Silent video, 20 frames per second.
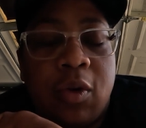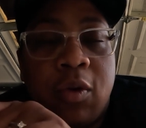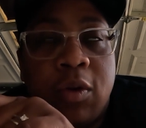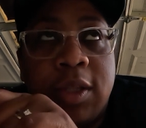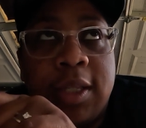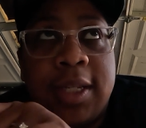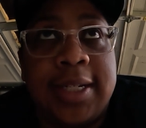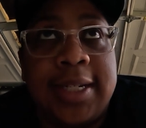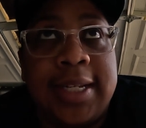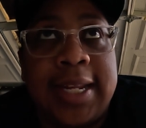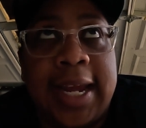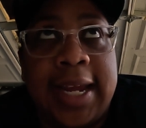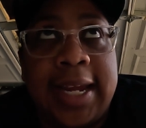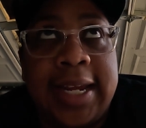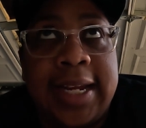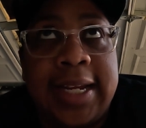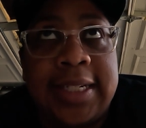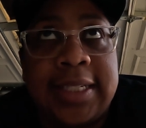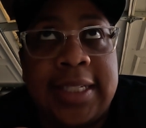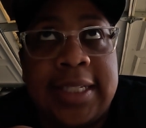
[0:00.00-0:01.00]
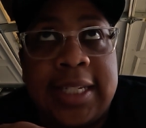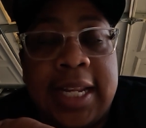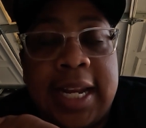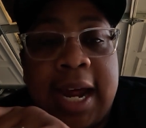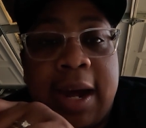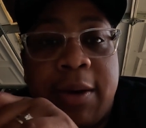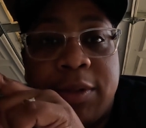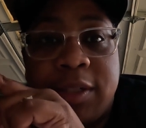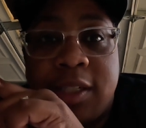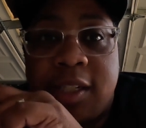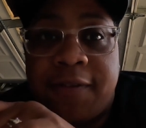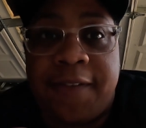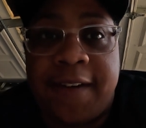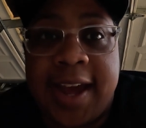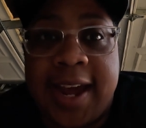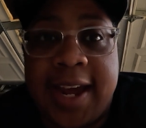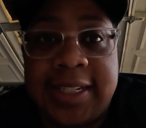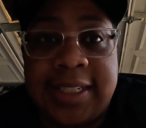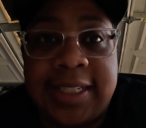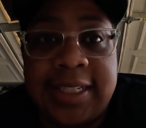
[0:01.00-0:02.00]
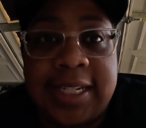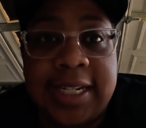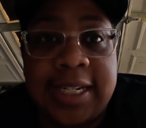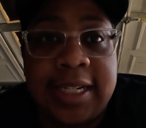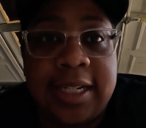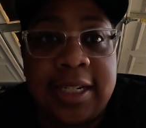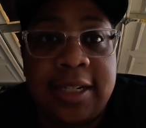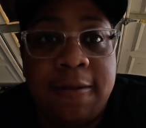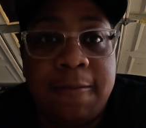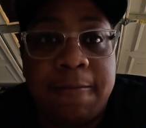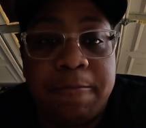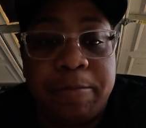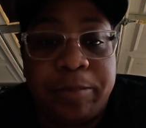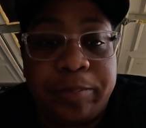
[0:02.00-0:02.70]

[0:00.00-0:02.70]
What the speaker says: on the days that I was fasting,